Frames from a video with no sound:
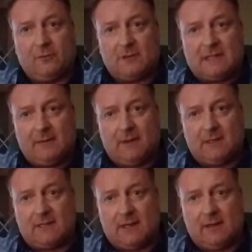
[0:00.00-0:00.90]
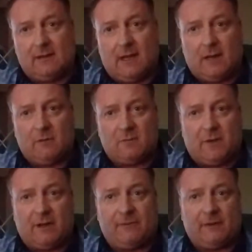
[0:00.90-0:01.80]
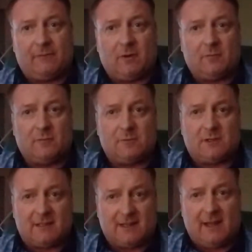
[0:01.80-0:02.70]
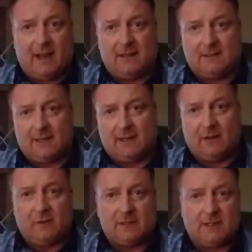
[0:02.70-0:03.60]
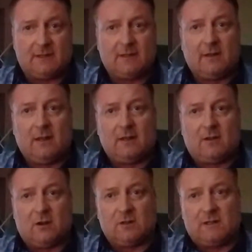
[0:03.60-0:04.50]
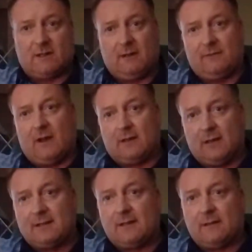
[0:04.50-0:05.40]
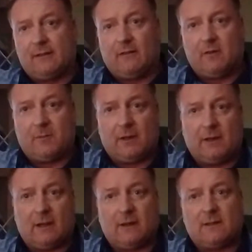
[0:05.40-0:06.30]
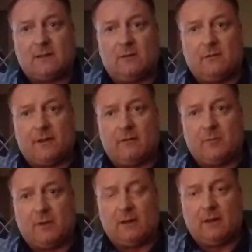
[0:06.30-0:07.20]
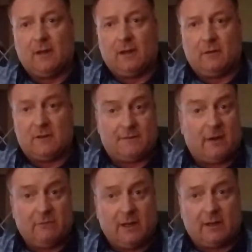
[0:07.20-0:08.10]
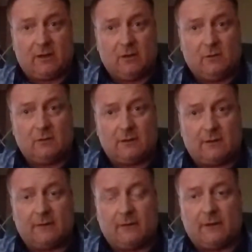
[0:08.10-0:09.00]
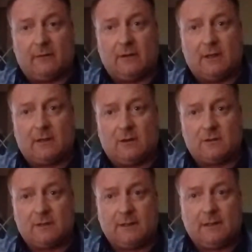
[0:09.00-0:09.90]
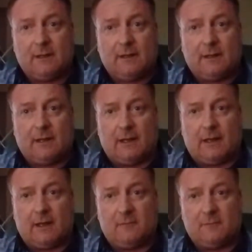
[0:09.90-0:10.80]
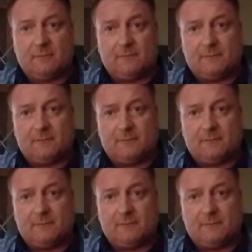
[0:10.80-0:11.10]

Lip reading: CBT that I would benefit from CAT, which is cognitive analytical therapy, which I found really cool. I found that really good. Um,